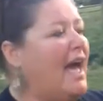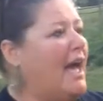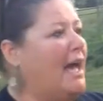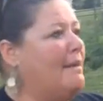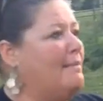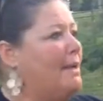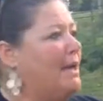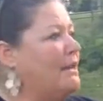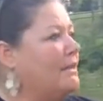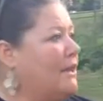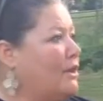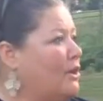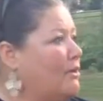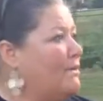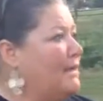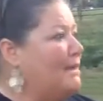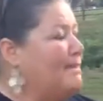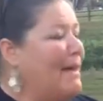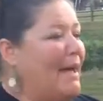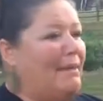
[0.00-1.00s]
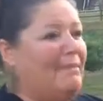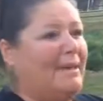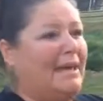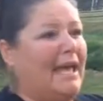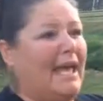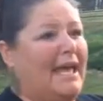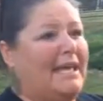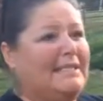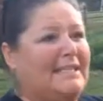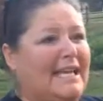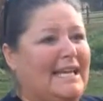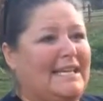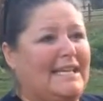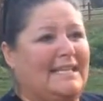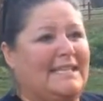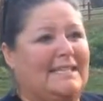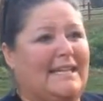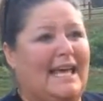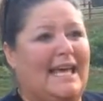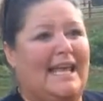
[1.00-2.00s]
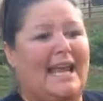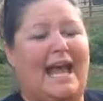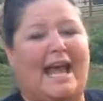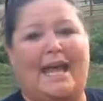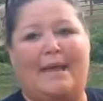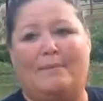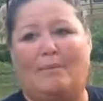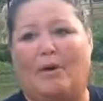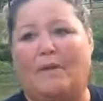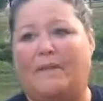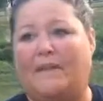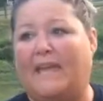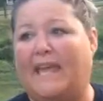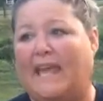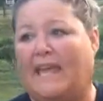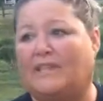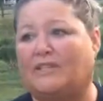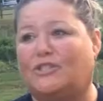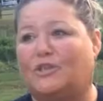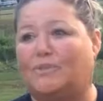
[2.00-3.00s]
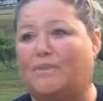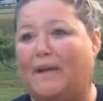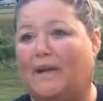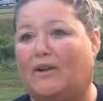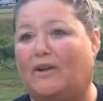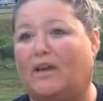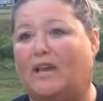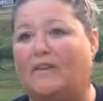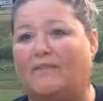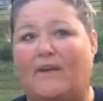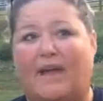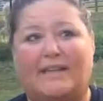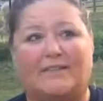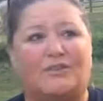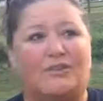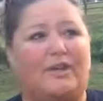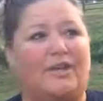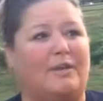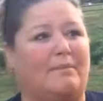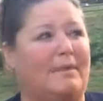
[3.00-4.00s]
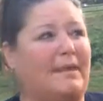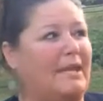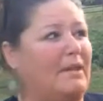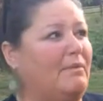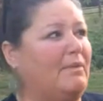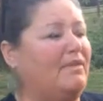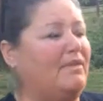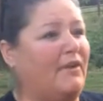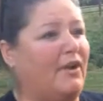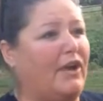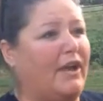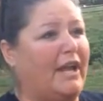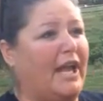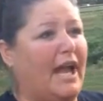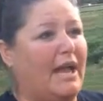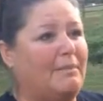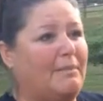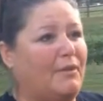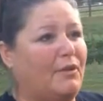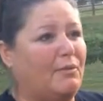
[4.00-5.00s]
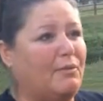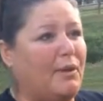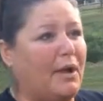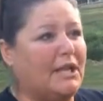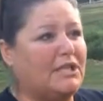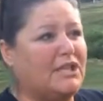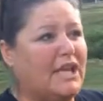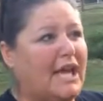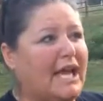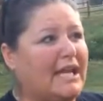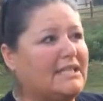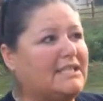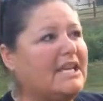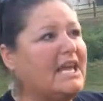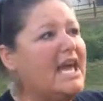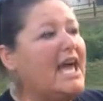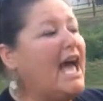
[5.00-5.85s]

Um, a little bit about me, as Andy said, I am on the Cancer Parent Advisory Committee with Fairy Godmother Project.